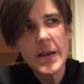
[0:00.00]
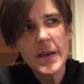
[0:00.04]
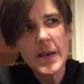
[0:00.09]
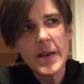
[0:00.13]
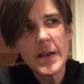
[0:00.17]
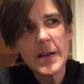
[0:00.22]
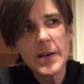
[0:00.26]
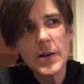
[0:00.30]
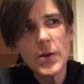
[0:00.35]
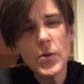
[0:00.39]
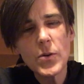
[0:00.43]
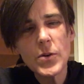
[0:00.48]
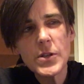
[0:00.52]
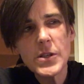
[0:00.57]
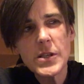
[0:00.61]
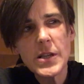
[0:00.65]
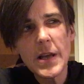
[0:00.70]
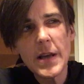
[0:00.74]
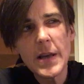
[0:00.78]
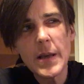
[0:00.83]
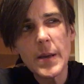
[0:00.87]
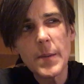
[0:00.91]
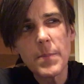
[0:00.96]
It looks
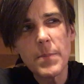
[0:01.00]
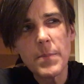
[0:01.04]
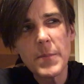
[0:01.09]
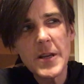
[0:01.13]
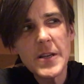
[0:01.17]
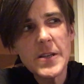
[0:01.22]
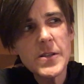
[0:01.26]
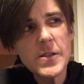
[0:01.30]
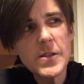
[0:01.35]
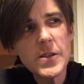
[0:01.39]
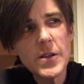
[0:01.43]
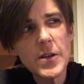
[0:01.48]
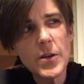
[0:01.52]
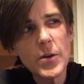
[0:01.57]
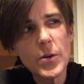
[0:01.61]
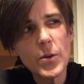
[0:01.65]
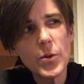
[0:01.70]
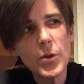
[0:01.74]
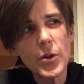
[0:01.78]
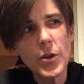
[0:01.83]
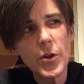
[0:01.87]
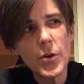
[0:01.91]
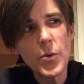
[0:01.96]
like a
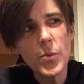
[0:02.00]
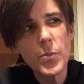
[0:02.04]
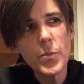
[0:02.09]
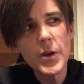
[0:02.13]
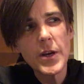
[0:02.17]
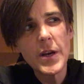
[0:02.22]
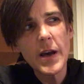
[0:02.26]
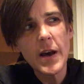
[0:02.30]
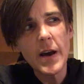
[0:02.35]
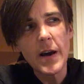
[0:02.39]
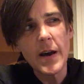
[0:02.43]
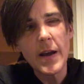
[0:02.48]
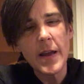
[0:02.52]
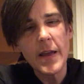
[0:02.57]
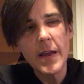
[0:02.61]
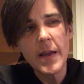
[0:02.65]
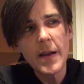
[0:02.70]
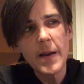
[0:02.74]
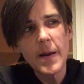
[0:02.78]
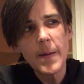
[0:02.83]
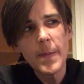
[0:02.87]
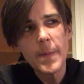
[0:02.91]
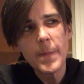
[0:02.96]
minuscule human eye
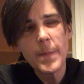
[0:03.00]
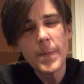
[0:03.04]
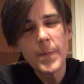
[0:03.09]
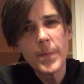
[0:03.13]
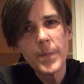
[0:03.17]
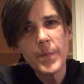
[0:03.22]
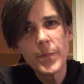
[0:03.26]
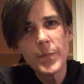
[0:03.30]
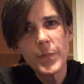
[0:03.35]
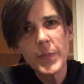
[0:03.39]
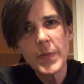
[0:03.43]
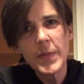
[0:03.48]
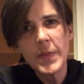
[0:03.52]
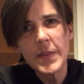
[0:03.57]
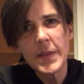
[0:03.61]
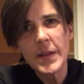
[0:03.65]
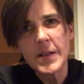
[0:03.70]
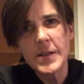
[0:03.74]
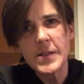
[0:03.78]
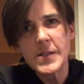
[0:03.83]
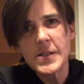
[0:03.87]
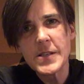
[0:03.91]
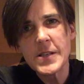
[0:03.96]

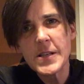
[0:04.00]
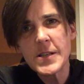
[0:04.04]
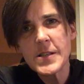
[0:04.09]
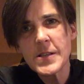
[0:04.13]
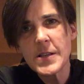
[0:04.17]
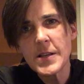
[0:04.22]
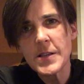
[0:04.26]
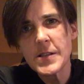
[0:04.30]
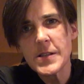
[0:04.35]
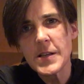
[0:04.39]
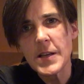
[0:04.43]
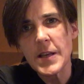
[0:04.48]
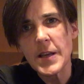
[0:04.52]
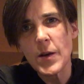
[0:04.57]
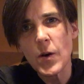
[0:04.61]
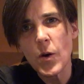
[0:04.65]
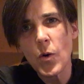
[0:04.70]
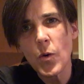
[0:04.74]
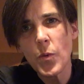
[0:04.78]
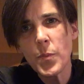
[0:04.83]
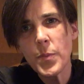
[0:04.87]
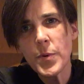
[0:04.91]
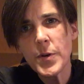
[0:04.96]
that ceaselessly
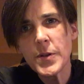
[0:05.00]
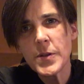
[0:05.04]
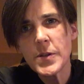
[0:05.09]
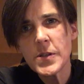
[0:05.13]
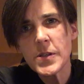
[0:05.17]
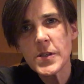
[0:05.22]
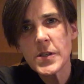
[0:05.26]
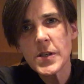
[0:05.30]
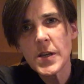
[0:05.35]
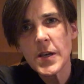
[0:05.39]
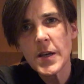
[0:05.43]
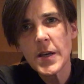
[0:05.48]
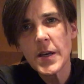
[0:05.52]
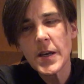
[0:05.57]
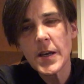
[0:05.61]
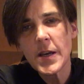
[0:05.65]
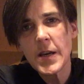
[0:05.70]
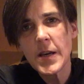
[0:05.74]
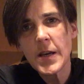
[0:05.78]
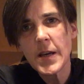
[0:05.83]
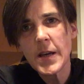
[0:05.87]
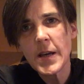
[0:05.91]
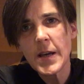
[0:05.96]
opens
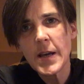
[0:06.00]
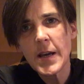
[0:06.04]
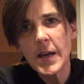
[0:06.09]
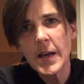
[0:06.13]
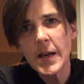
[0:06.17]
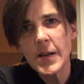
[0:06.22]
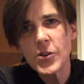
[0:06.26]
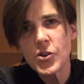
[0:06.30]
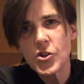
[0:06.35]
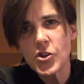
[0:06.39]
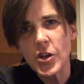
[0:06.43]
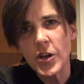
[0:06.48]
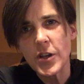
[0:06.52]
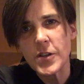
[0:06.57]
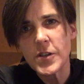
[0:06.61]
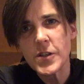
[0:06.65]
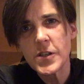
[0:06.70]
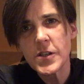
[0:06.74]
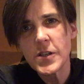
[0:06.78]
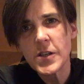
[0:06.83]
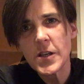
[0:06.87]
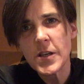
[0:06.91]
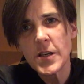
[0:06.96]
and
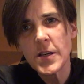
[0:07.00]
shuts.